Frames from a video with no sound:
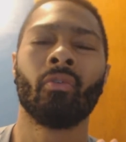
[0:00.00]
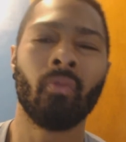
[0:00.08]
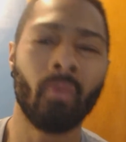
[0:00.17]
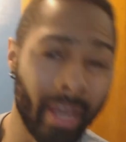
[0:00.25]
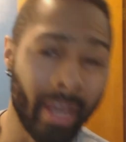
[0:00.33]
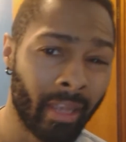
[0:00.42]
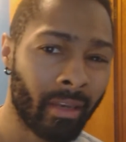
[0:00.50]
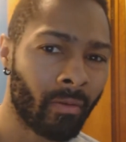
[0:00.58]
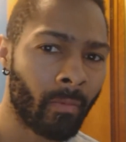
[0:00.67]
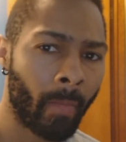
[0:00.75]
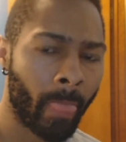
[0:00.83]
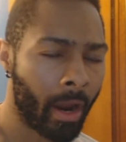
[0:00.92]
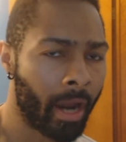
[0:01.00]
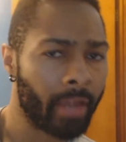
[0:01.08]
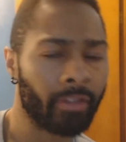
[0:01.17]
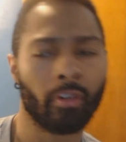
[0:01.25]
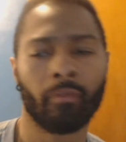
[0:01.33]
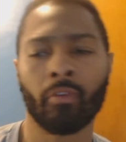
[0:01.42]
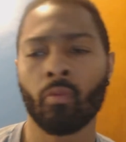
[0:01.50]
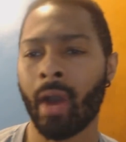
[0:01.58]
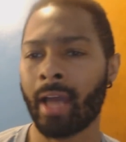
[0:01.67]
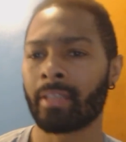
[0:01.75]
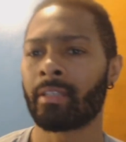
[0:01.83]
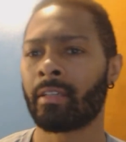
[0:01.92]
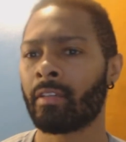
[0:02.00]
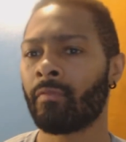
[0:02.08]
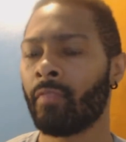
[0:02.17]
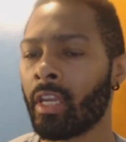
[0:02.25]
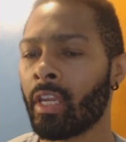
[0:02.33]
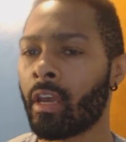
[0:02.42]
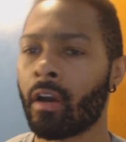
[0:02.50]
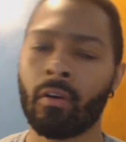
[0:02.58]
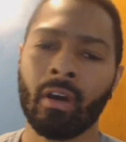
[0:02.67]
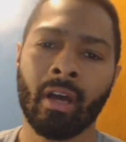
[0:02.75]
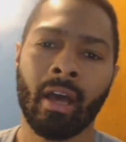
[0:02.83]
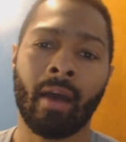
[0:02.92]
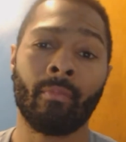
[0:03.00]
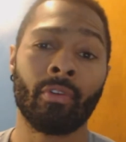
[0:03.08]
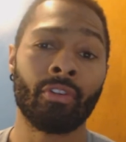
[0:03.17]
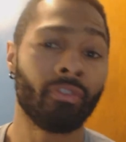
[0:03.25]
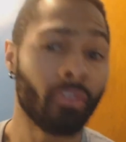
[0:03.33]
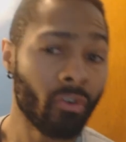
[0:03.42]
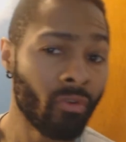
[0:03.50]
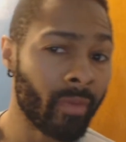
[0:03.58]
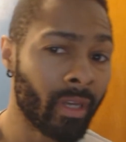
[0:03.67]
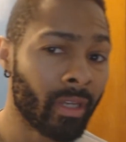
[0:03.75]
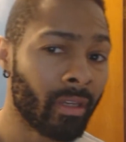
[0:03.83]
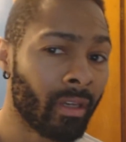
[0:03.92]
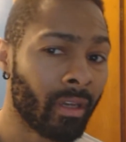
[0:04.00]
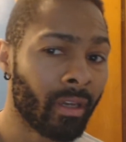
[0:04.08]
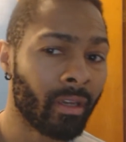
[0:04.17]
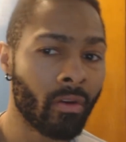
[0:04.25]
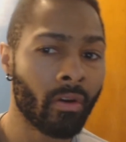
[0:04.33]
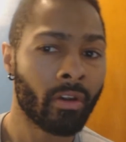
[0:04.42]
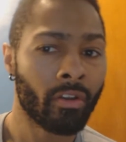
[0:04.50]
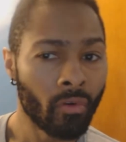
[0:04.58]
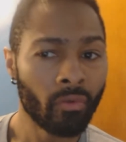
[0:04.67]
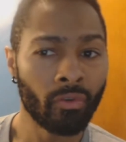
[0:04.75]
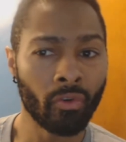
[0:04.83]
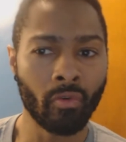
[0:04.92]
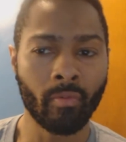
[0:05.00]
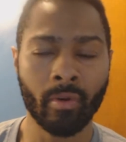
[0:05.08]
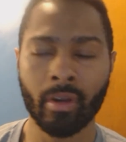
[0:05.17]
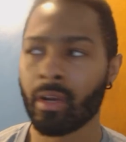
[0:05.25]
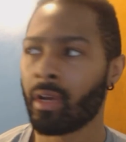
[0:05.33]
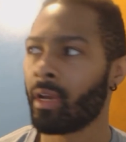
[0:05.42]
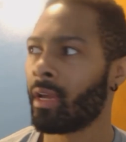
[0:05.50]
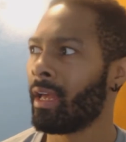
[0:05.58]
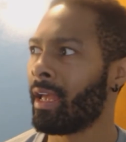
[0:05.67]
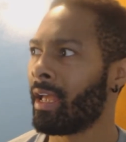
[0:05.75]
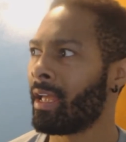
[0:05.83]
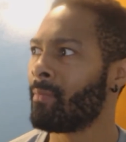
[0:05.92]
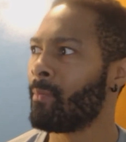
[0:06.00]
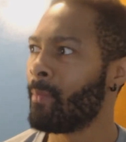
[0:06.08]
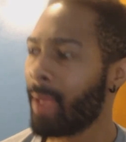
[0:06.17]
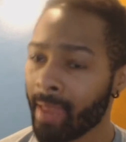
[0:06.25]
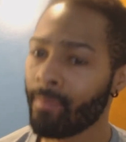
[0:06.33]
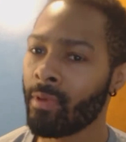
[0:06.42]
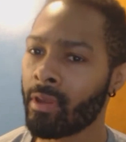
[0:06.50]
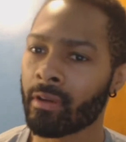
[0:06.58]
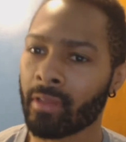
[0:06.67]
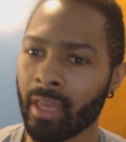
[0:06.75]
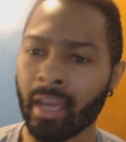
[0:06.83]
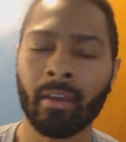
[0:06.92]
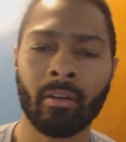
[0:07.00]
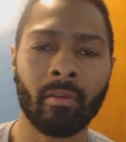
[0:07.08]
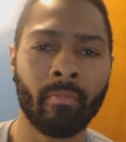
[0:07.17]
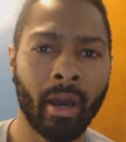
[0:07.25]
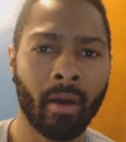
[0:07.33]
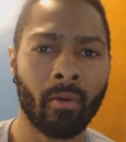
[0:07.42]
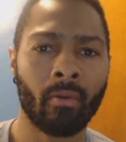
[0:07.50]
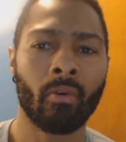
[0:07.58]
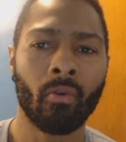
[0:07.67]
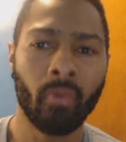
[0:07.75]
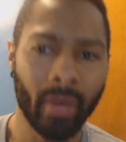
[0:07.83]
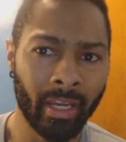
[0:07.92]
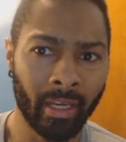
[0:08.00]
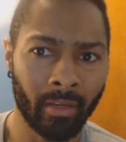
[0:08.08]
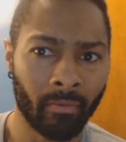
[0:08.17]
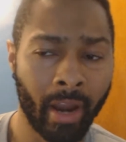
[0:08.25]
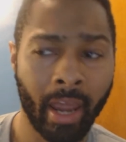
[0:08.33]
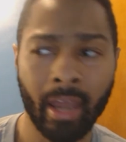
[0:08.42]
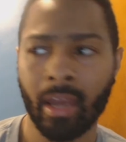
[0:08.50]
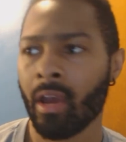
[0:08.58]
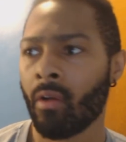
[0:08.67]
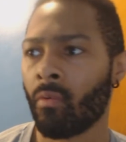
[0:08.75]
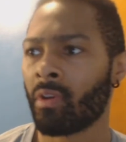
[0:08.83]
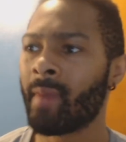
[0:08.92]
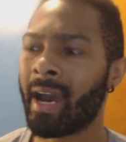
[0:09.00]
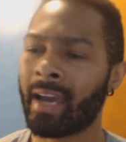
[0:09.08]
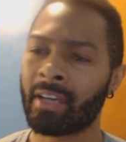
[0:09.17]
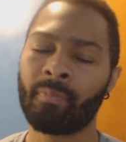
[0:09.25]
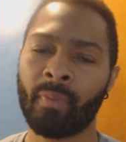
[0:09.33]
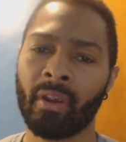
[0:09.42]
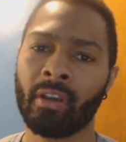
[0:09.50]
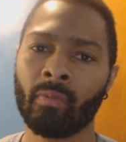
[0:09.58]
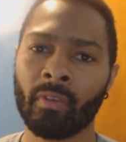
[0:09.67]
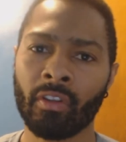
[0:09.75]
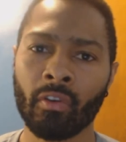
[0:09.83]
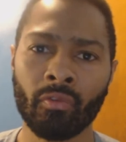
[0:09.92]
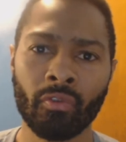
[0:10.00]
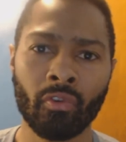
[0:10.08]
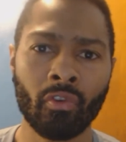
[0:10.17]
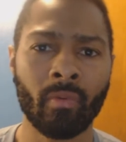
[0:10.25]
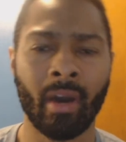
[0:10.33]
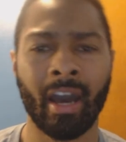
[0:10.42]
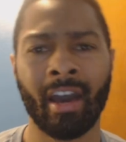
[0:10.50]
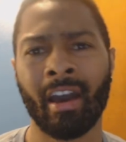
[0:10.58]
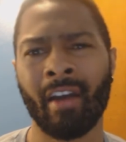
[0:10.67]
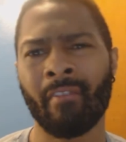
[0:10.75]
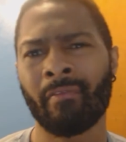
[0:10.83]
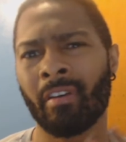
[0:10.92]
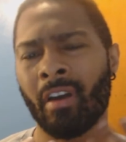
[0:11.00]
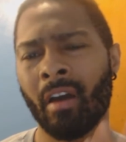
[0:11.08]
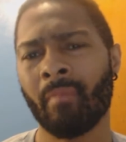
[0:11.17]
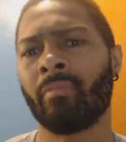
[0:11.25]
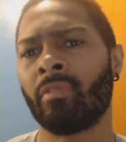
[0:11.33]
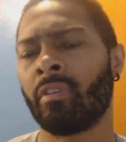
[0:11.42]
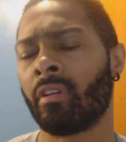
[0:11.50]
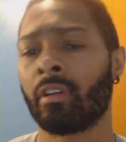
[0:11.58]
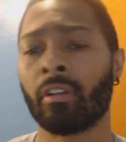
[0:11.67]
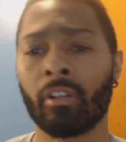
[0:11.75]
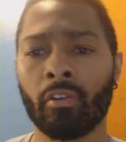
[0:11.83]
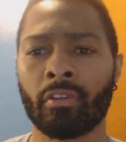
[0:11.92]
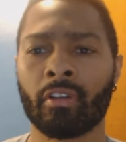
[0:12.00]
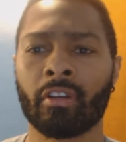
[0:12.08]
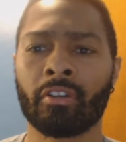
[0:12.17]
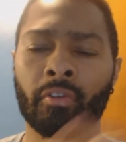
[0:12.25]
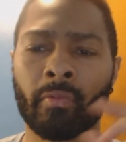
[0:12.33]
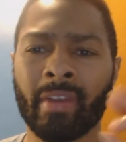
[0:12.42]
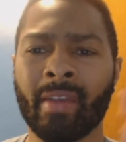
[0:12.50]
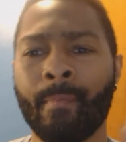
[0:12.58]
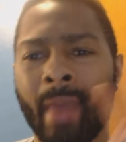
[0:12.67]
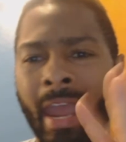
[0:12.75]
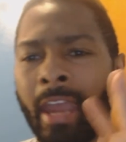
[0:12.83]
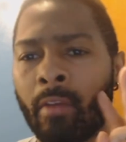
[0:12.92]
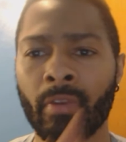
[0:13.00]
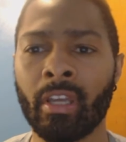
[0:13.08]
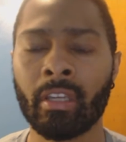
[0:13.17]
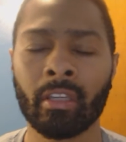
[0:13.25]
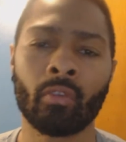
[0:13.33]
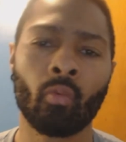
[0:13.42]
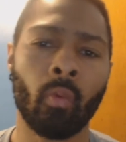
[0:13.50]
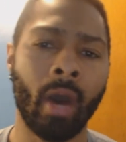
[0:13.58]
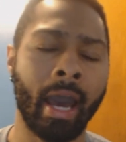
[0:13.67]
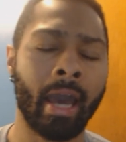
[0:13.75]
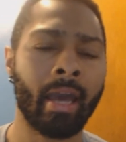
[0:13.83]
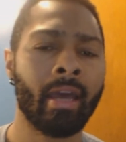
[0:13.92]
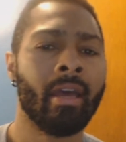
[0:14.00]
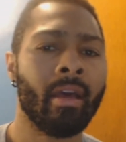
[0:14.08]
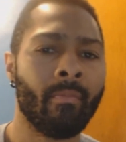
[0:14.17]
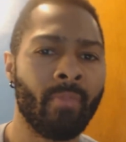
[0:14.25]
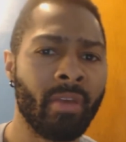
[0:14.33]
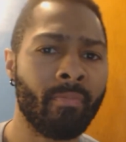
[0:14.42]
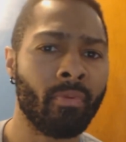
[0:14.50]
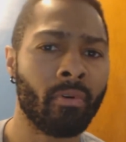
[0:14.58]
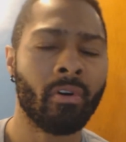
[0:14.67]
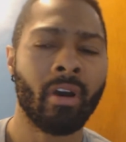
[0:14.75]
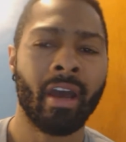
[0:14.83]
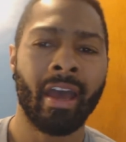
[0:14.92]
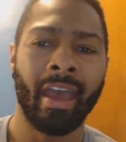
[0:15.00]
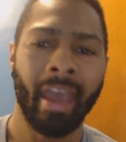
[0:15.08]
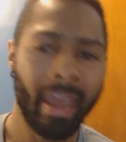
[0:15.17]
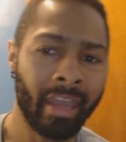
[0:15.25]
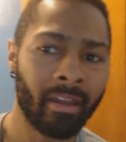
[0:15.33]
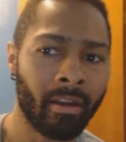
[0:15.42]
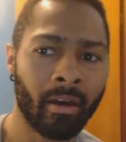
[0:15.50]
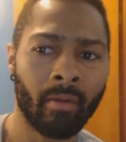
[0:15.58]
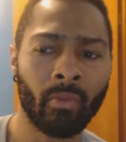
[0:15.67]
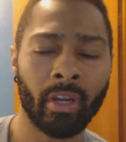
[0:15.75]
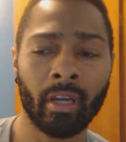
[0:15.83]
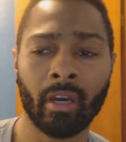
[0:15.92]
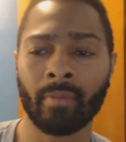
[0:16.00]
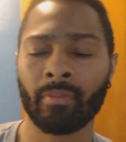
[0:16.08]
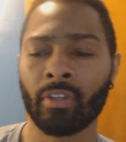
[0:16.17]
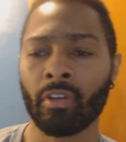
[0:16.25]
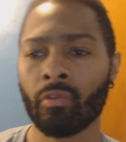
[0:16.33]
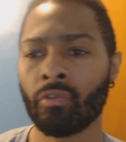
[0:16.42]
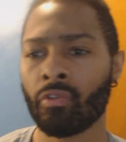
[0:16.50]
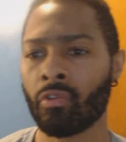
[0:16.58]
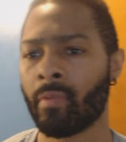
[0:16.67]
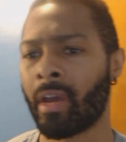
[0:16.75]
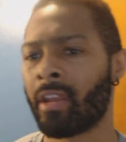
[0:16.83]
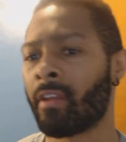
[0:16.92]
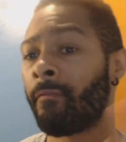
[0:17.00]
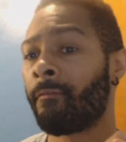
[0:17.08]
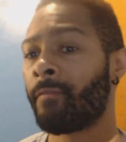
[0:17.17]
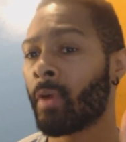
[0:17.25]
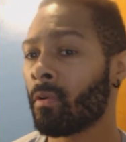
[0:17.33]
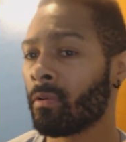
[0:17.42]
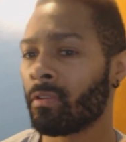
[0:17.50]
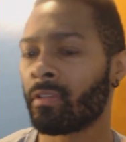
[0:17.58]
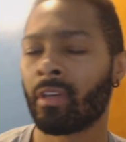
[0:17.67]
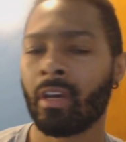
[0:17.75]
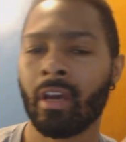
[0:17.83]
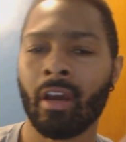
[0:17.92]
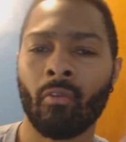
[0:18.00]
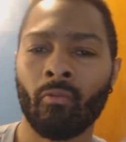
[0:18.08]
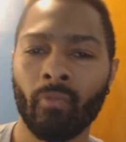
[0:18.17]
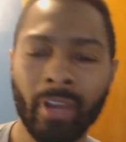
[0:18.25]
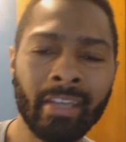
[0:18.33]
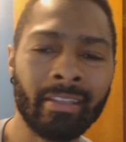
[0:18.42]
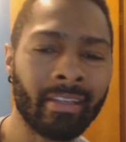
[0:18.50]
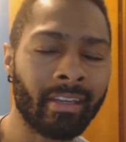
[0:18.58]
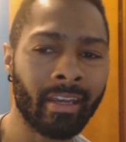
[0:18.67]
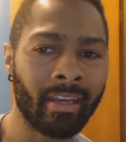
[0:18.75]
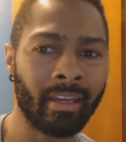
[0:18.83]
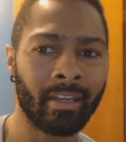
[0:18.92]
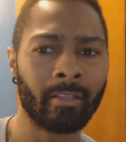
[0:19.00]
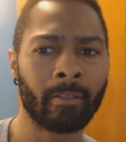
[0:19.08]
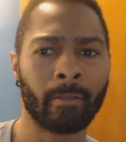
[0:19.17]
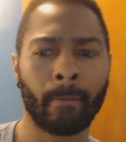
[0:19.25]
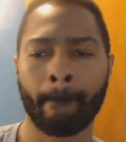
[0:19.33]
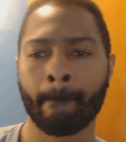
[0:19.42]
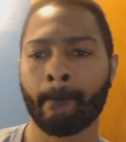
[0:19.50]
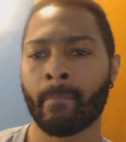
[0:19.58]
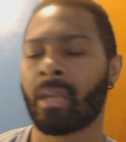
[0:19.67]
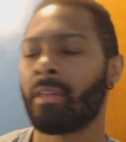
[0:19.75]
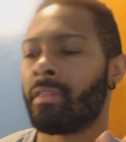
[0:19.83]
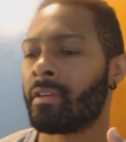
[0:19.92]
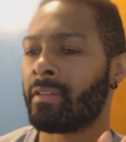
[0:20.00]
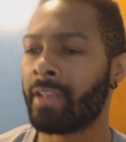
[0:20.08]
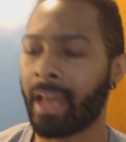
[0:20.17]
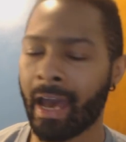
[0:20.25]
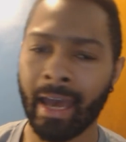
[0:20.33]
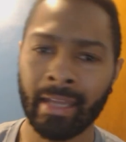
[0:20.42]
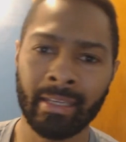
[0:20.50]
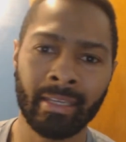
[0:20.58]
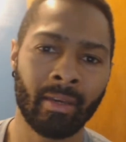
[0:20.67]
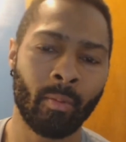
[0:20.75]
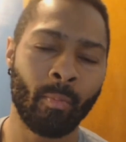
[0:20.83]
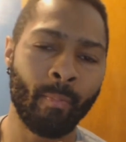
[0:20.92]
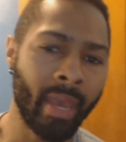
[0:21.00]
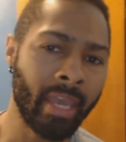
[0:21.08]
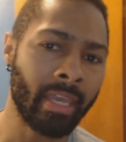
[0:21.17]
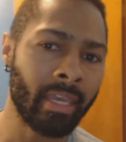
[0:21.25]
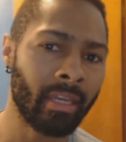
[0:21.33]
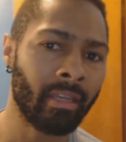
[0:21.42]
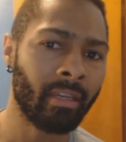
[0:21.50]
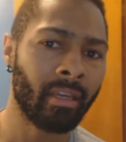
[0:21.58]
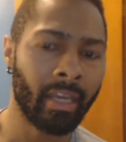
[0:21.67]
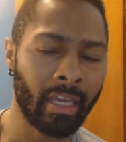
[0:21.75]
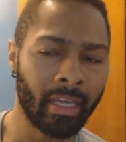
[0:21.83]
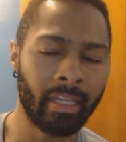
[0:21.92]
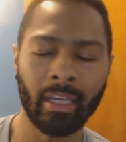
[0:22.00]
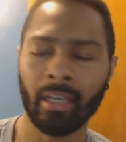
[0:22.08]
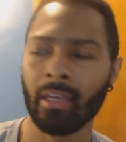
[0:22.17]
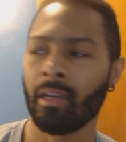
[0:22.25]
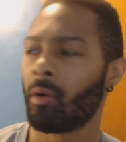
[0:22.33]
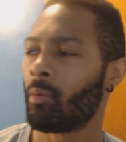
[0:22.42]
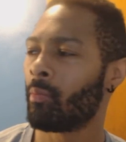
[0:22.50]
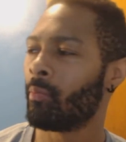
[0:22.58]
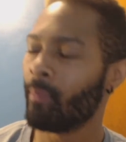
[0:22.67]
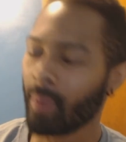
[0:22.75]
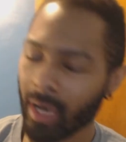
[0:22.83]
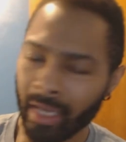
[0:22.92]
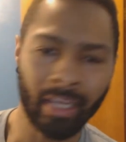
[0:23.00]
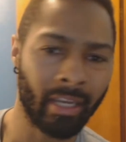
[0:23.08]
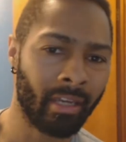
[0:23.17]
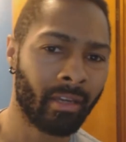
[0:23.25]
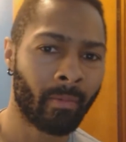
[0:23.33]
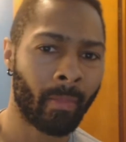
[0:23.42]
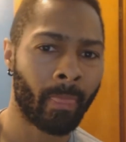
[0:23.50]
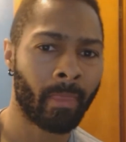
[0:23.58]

quit. Alright, so if you're watching this video, I'm assuming you're a YouTuber and maybe you're thinking about quitting, right? With my experience with YouTube, I've come to the conclusion there's 3 main reasons why people hang it up when it comes to YouTube. And the first reason is they're not making any money.